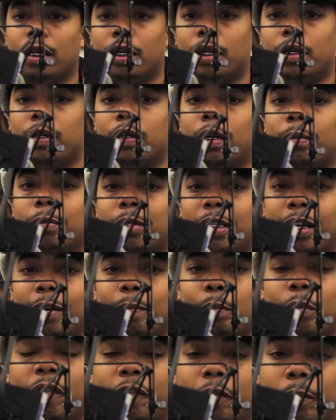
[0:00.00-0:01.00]
You know what I'm saying?
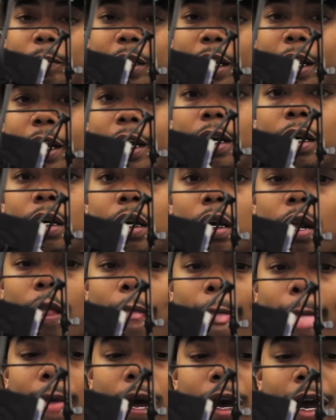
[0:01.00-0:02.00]
But from there,
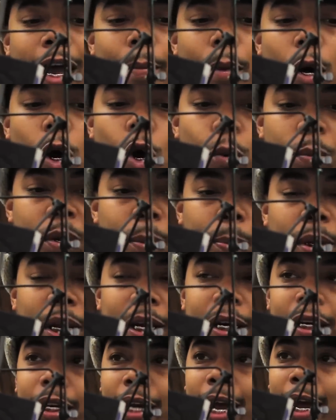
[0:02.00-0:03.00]
I had my homie
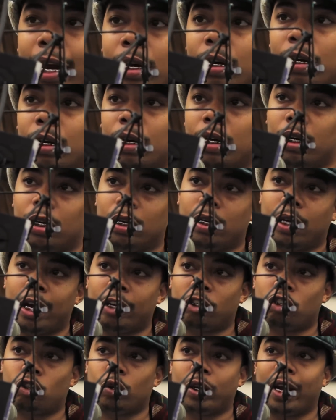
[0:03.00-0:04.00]
playing it at uh,
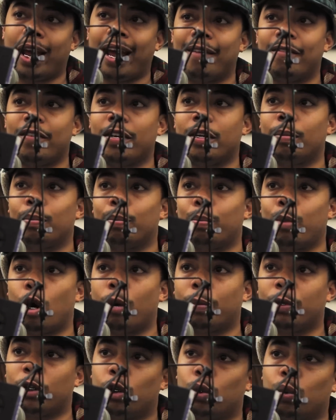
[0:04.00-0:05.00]
at Troy Avenue
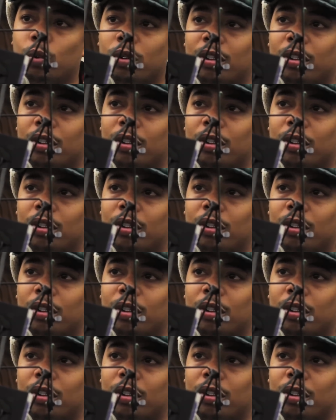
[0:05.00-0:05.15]
barbecue and